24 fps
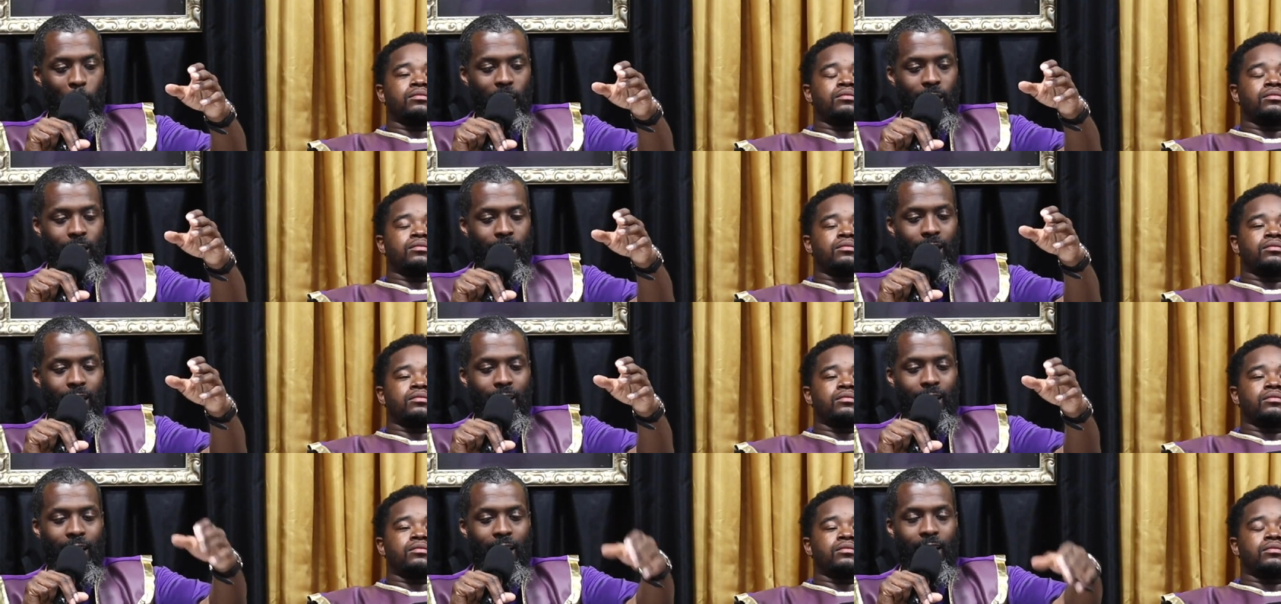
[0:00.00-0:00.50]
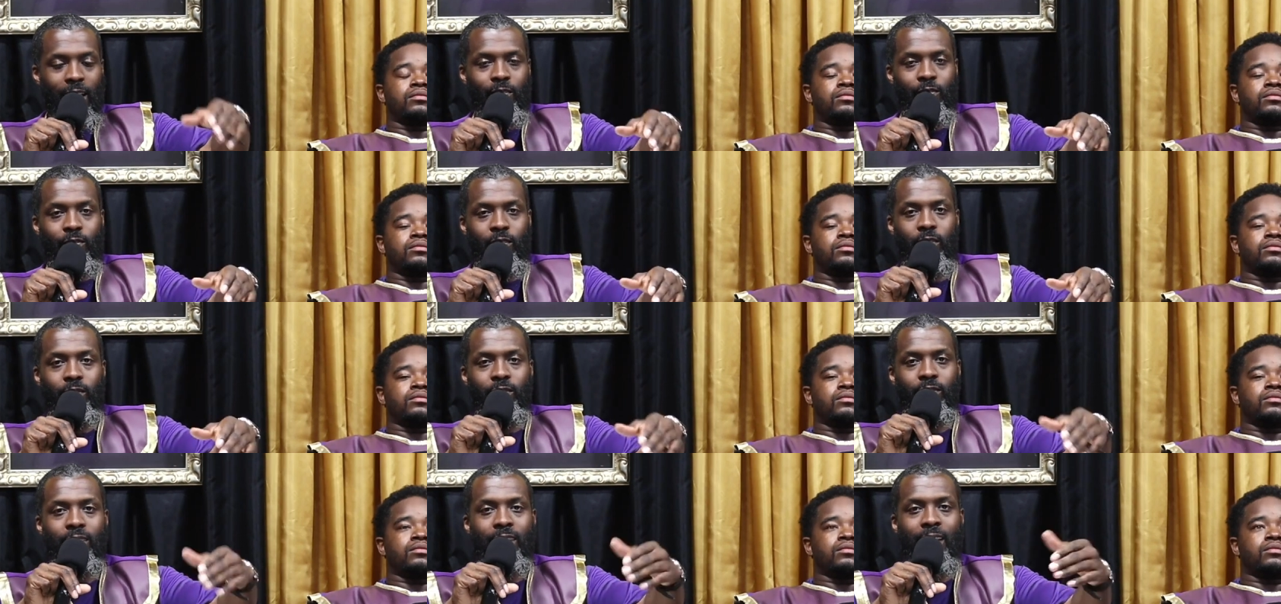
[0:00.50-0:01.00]
Speaker 1: life of
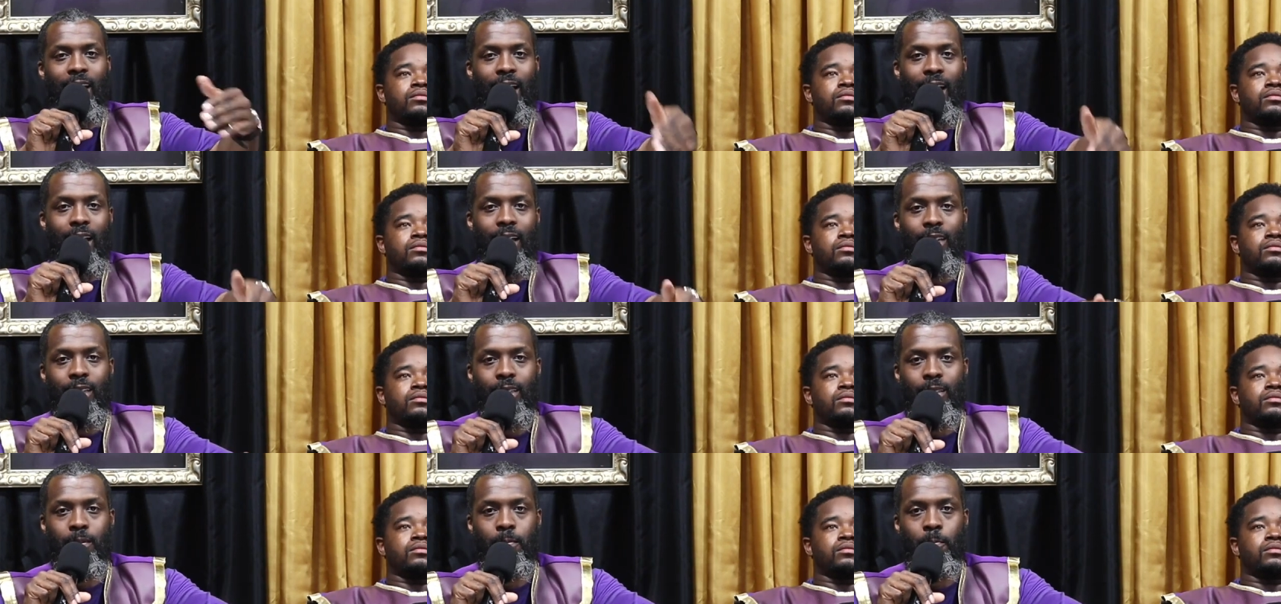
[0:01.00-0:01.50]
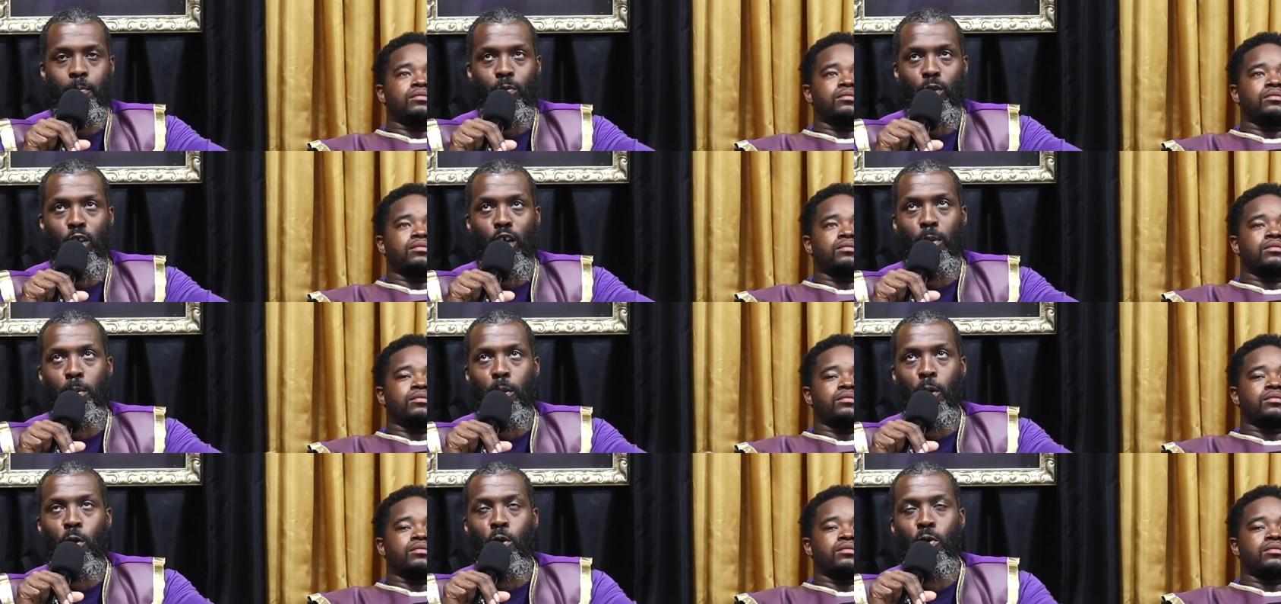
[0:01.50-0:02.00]
not
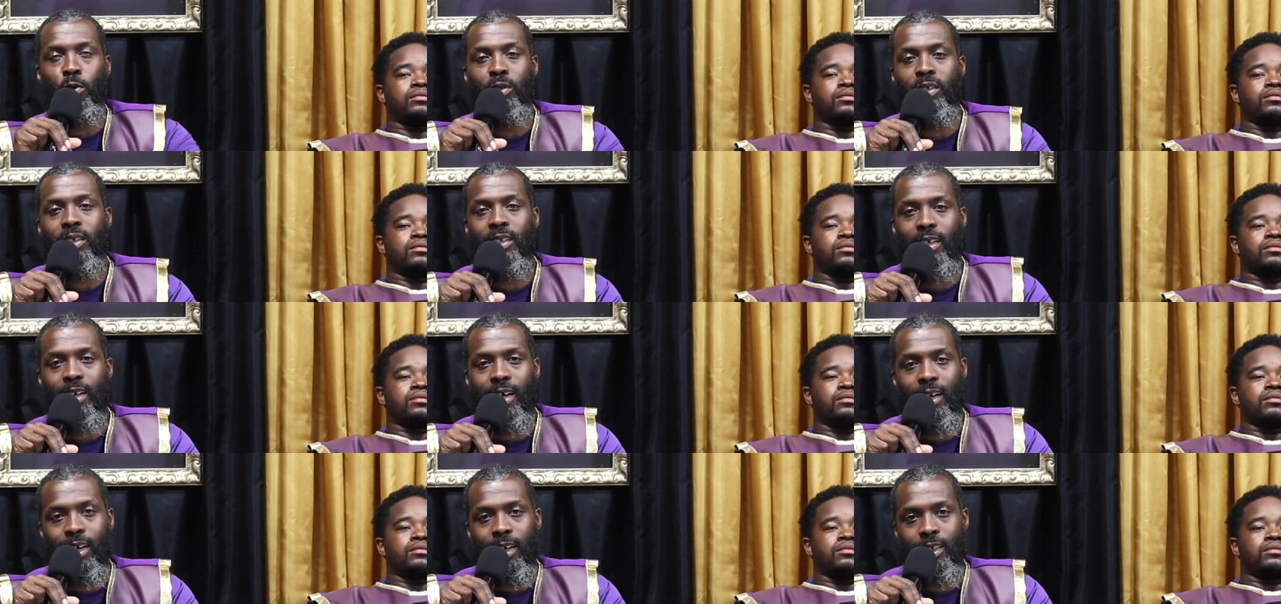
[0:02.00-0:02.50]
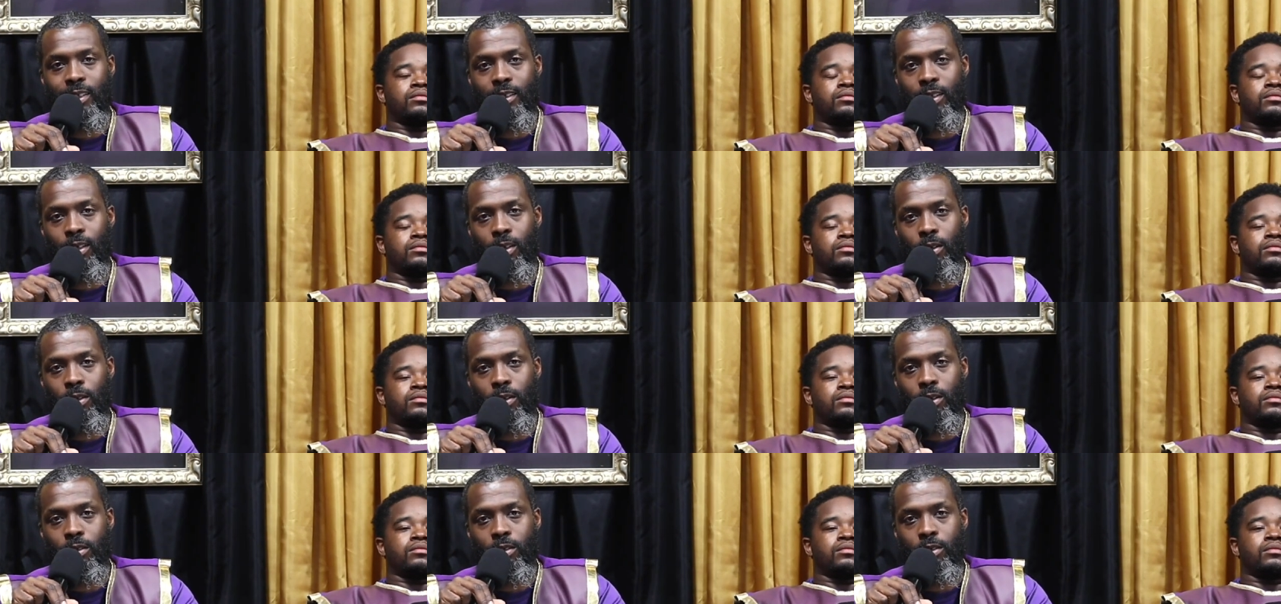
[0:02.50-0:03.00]
upholding God's
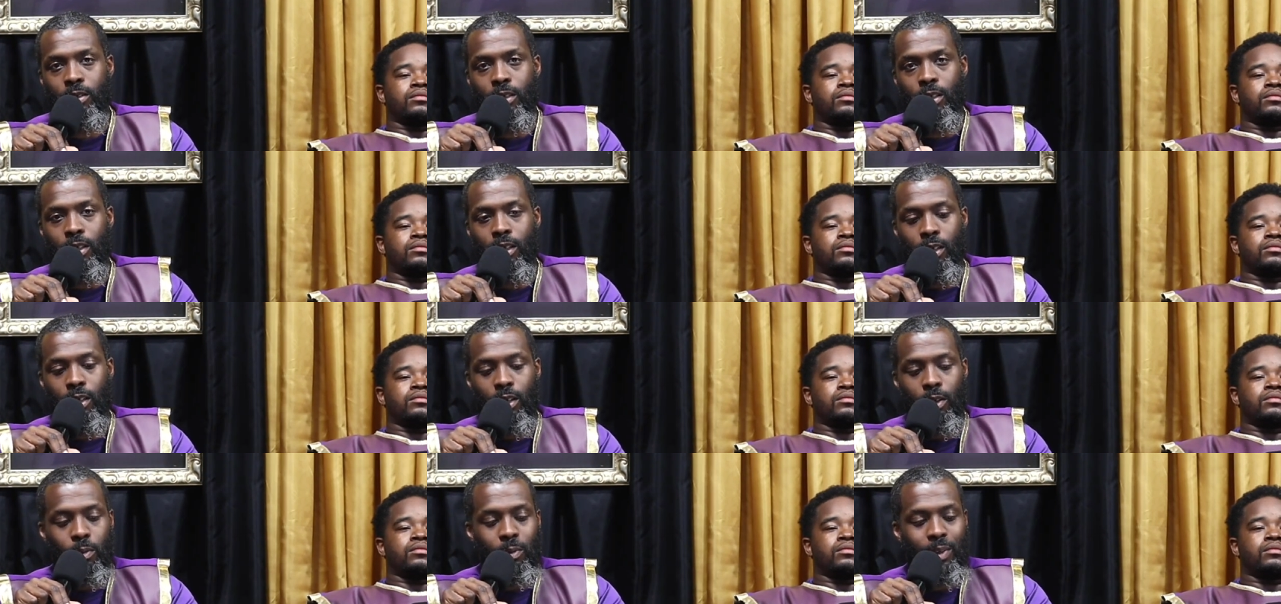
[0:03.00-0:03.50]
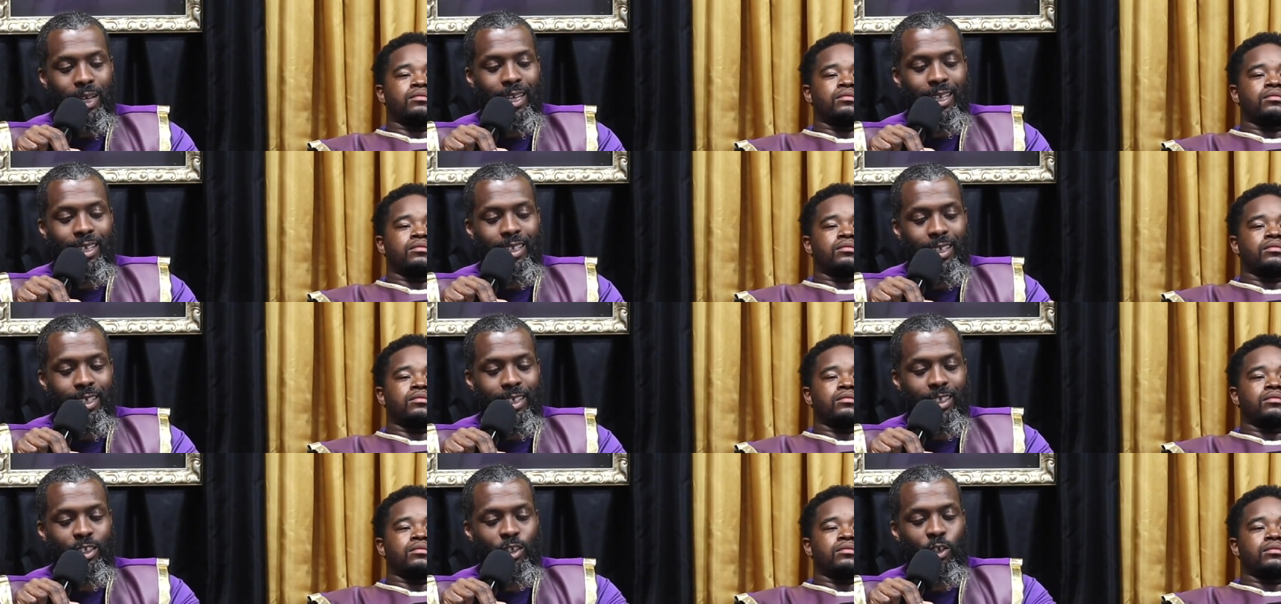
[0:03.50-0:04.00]
laws when they did
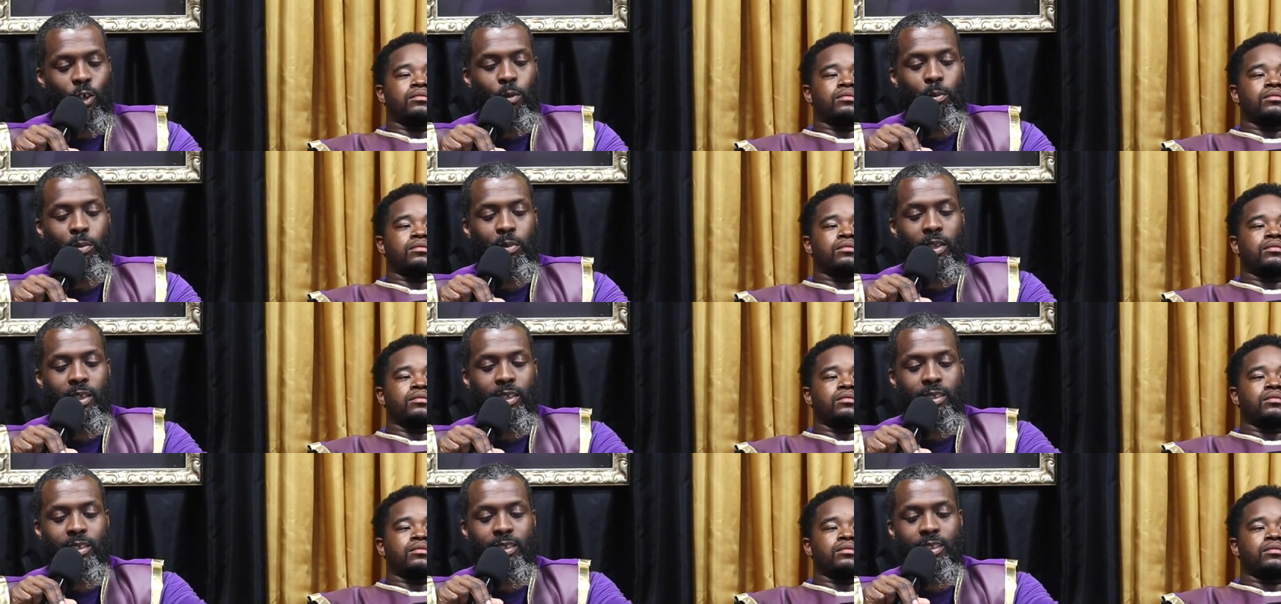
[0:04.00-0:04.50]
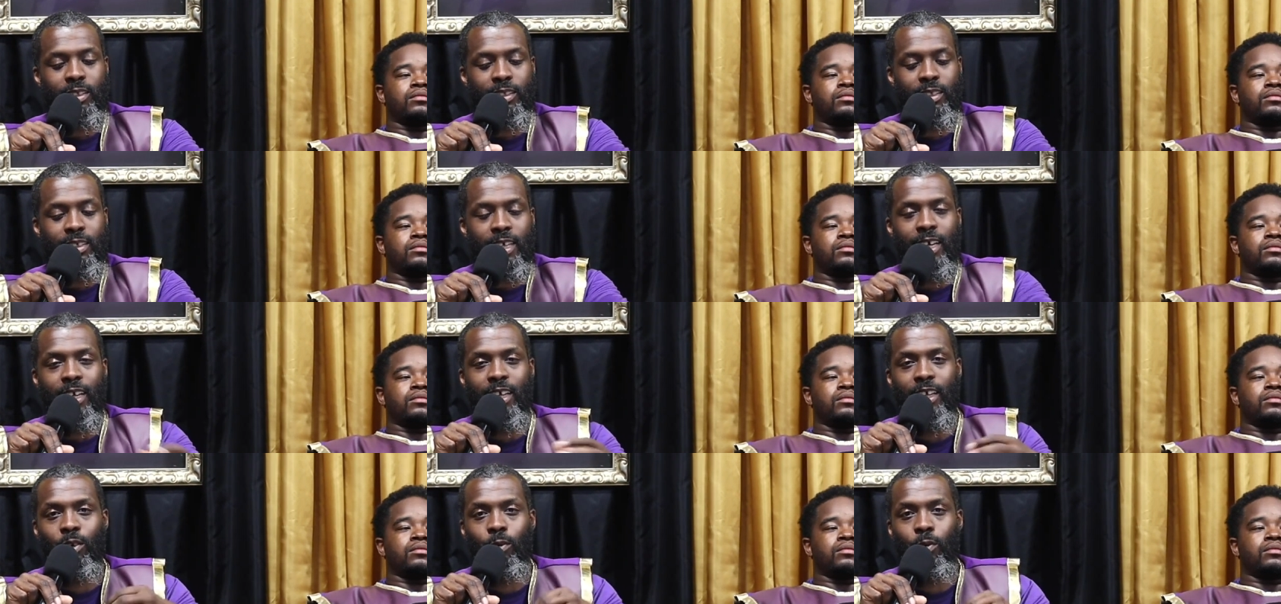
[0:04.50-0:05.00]
so much to take
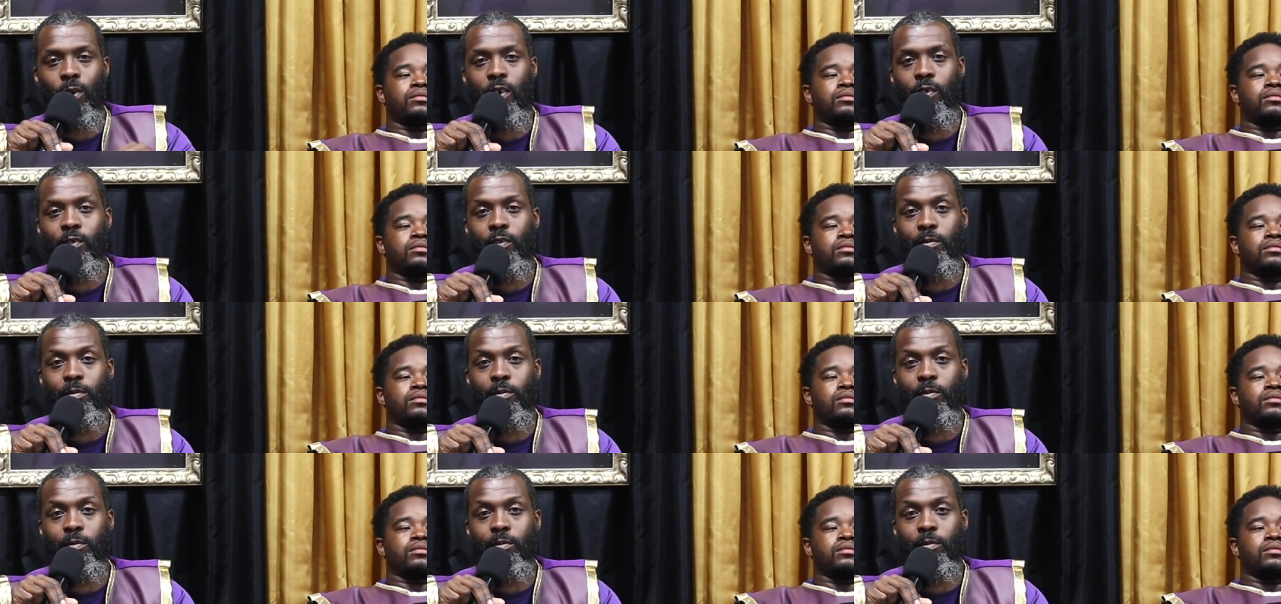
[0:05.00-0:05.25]
it away from